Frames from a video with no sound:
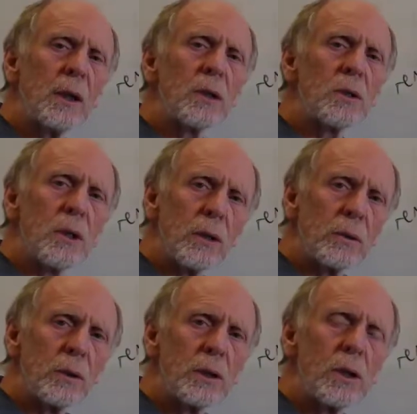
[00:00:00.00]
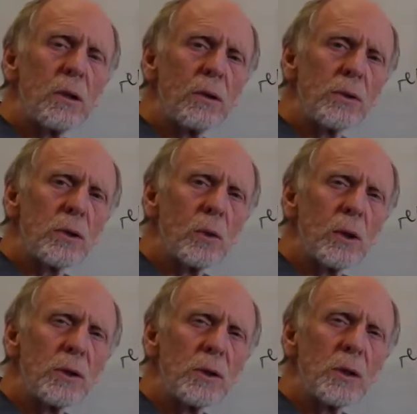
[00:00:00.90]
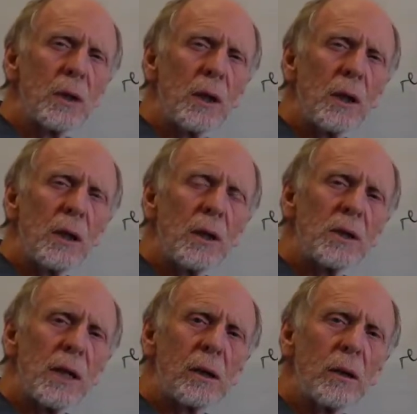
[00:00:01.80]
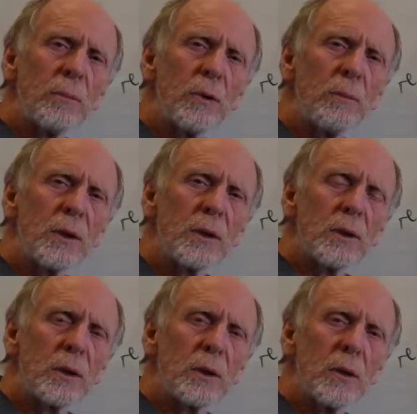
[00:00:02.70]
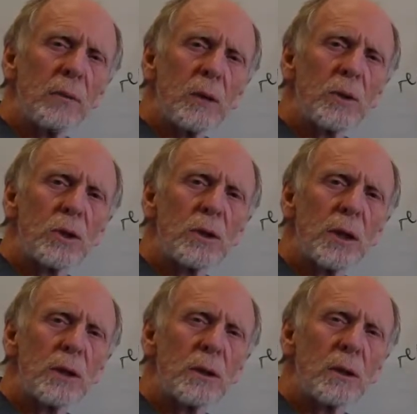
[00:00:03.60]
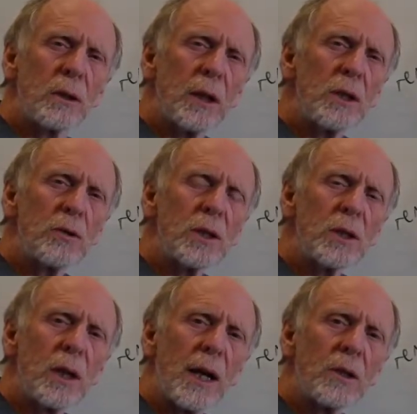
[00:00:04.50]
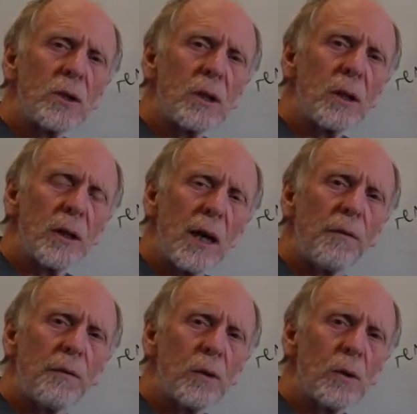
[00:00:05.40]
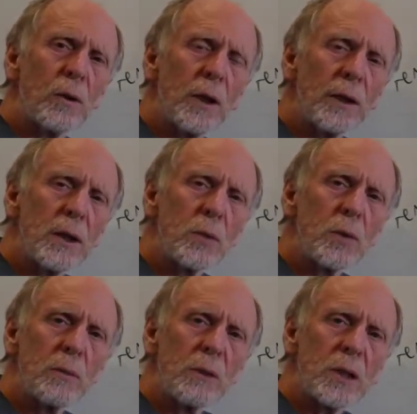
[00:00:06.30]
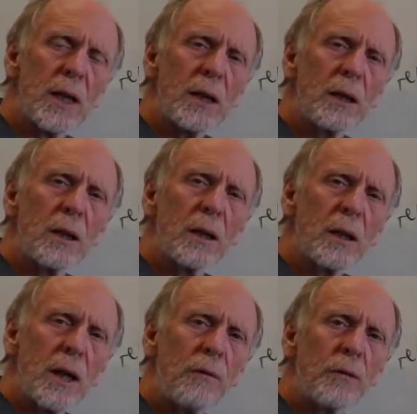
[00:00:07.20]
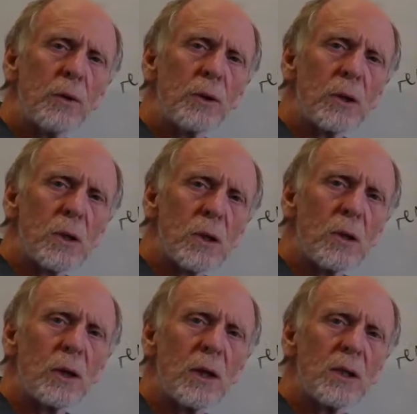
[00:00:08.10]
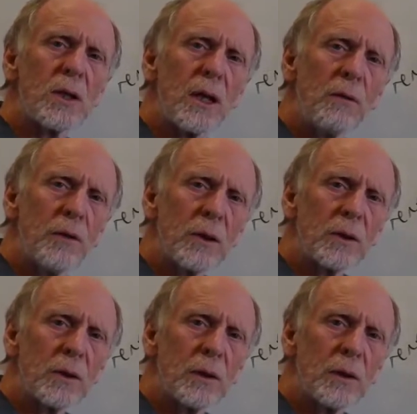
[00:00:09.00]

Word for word: So his conclusion was technical improvement, no matter what you did, increase in catch, therefore, and this was the mistake, therefore the stock is infinite.